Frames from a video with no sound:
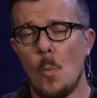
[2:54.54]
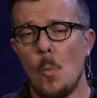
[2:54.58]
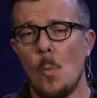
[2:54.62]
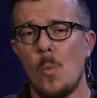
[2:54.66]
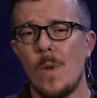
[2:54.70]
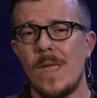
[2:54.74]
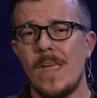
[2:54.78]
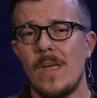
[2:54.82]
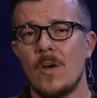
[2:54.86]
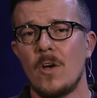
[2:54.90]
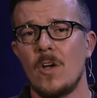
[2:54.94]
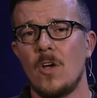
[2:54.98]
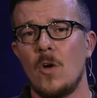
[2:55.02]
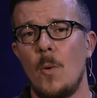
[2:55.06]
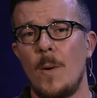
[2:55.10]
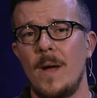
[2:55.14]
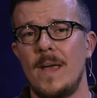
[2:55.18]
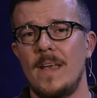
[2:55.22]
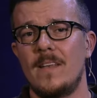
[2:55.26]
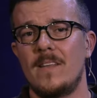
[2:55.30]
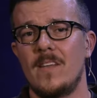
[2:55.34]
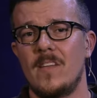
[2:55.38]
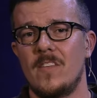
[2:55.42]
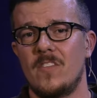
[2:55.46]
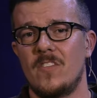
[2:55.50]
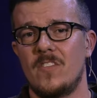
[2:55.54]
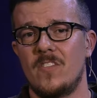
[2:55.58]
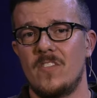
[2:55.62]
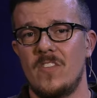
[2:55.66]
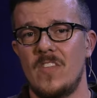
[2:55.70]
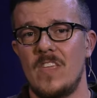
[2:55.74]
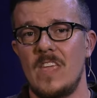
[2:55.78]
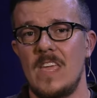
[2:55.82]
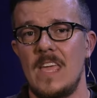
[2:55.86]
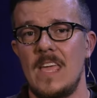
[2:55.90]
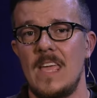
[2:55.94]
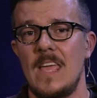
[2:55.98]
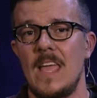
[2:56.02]
we are going to
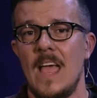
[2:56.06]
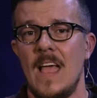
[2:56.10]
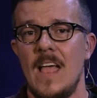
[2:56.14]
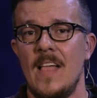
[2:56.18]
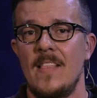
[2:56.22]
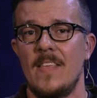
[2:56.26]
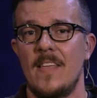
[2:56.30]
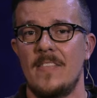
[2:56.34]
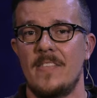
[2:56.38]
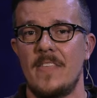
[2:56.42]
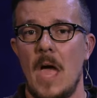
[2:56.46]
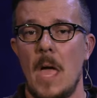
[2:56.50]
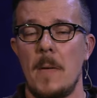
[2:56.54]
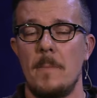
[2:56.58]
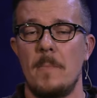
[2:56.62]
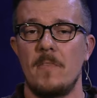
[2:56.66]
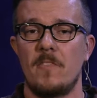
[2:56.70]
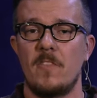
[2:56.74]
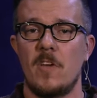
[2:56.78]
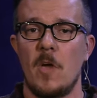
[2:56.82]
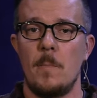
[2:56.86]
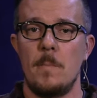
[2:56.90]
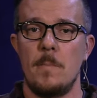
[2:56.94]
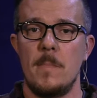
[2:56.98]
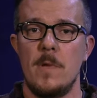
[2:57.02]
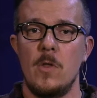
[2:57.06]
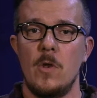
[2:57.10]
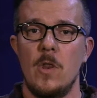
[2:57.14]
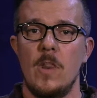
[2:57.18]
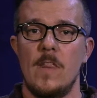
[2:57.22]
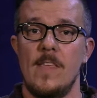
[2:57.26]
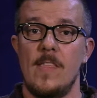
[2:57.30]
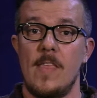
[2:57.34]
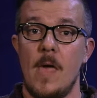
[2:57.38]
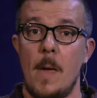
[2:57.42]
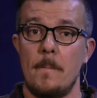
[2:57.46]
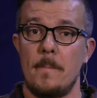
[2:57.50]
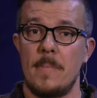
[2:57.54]
see the type of
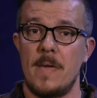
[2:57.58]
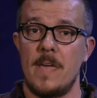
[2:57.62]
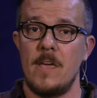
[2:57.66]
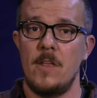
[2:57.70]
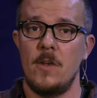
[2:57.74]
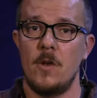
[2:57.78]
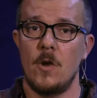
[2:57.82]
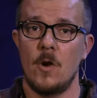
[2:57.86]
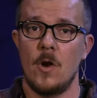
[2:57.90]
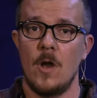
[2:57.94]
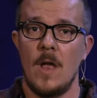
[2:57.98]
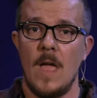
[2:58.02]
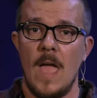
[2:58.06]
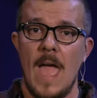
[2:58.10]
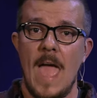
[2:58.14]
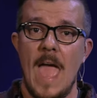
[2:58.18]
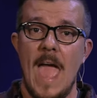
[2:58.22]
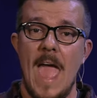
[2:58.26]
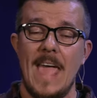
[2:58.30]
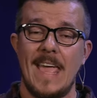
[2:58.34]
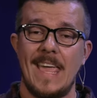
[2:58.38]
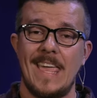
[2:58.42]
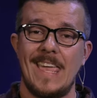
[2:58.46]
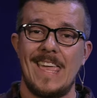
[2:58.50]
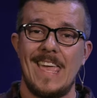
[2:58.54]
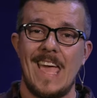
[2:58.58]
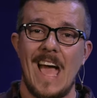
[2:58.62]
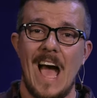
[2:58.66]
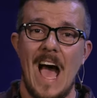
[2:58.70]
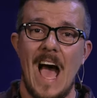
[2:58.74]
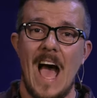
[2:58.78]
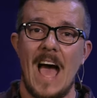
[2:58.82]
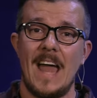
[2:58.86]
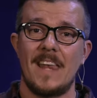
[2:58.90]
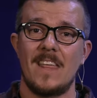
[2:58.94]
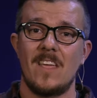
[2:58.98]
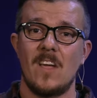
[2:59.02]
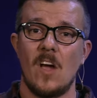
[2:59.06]
community that Peter and
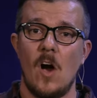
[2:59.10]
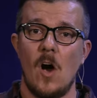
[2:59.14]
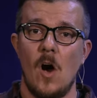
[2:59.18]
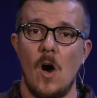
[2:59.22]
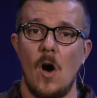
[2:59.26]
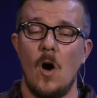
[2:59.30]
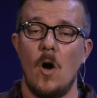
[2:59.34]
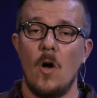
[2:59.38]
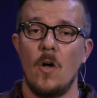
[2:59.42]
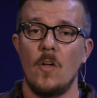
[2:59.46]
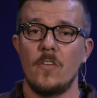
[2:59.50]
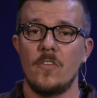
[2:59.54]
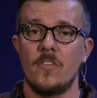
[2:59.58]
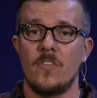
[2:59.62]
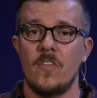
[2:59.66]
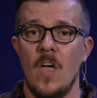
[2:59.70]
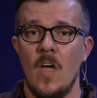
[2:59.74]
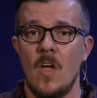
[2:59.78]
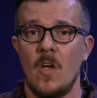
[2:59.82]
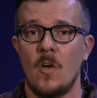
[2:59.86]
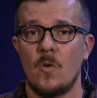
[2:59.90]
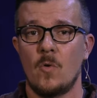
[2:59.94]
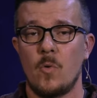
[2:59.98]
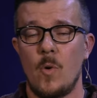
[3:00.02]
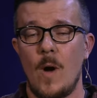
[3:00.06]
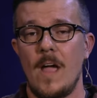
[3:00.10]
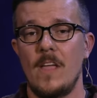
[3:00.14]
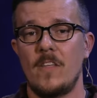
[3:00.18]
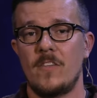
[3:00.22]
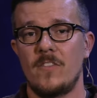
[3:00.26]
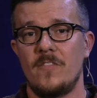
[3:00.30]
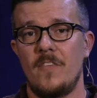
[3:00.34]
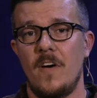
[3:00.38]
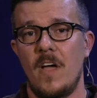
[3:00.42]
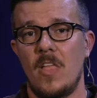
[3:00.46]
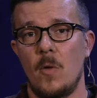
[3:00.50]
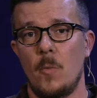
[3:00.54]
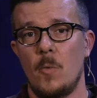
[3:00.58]
God calls
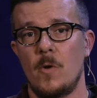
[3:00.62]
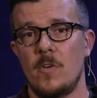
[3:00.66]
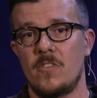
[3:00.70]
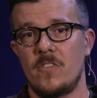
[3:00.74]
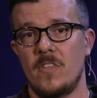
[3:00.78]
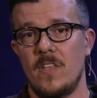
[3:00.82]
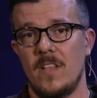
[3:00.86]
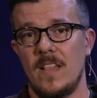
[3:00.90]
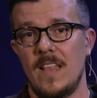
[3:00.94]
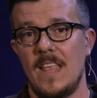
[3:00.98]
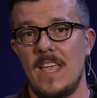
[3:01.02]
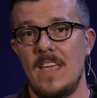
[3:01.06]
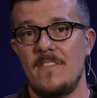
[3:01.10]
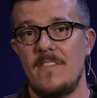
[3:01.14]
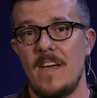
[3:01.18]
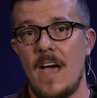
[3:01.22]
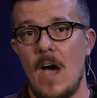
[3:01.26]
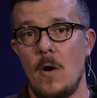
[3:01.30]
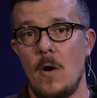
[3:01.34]
Christ followers to live